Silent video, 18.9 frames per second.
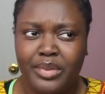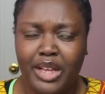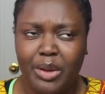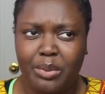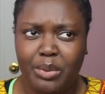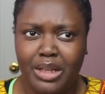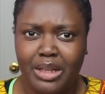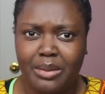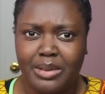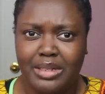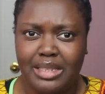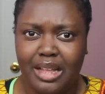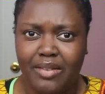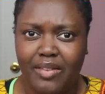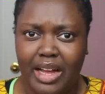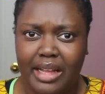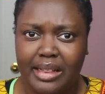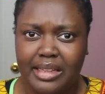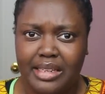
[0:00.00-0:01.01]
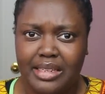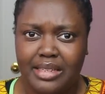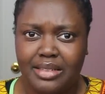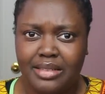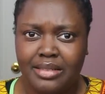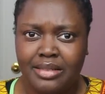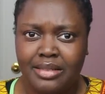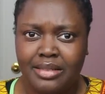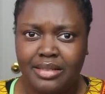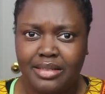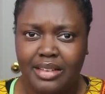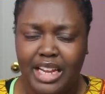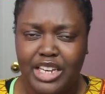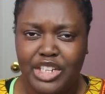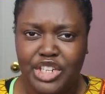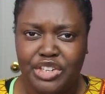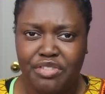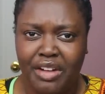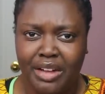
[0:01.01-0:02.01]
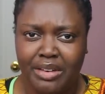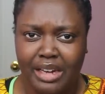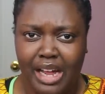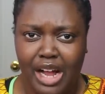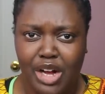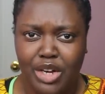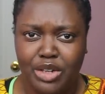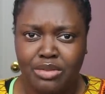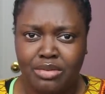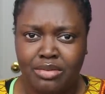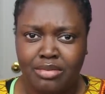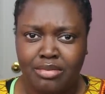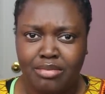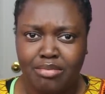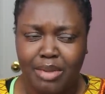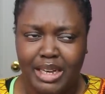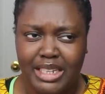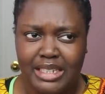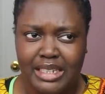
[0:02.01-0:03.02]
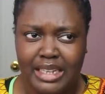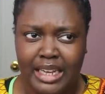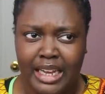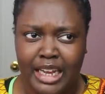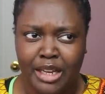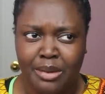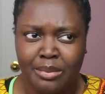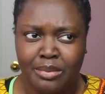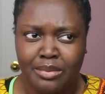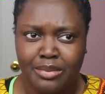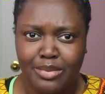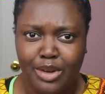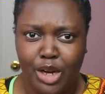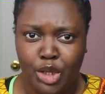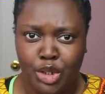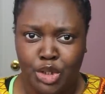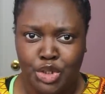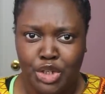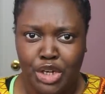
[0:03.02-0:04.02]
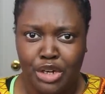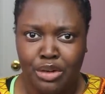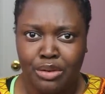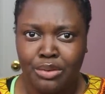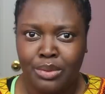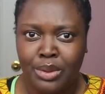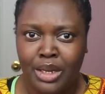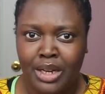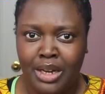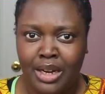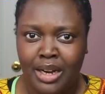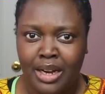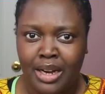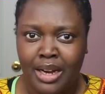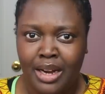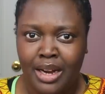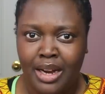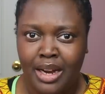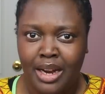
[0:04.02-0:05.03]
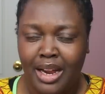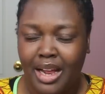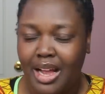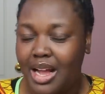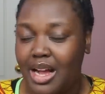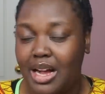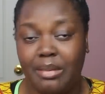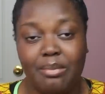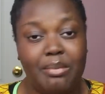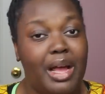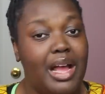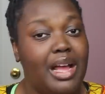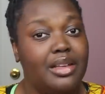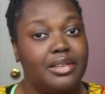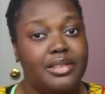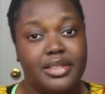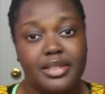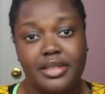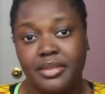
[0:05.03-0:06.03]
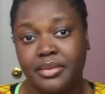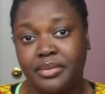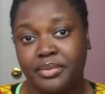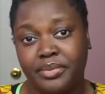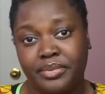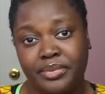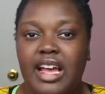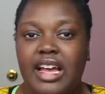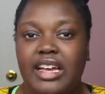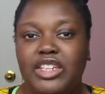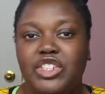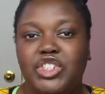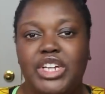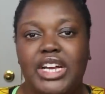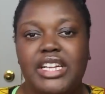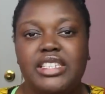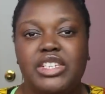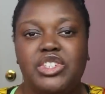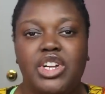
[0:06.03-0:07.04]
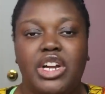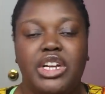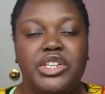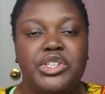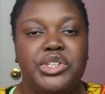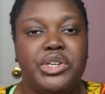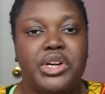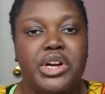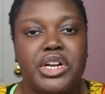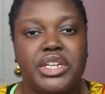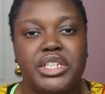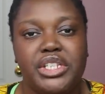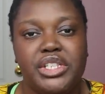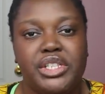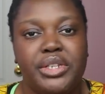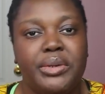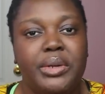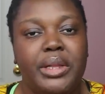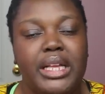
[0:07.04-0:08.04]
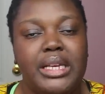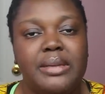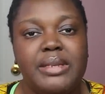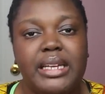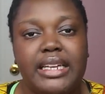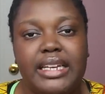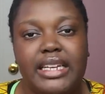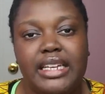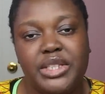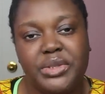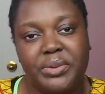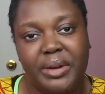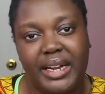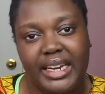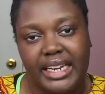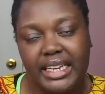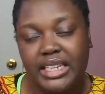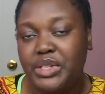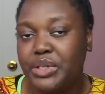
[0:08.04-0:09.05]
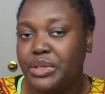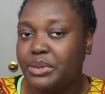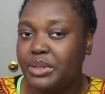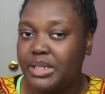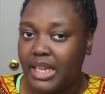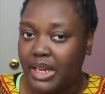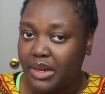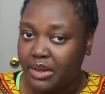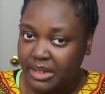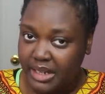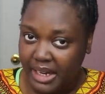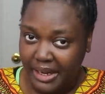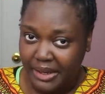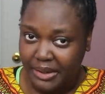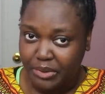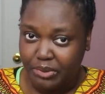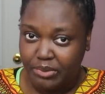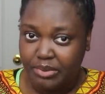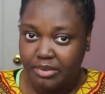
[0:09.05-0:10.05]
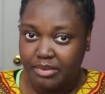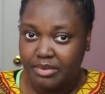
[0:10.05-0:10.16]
it really was Love Island. And she found out by seeing him on the show. A mess. Jess is talking to Curtains, who claims that he is ready to settle down.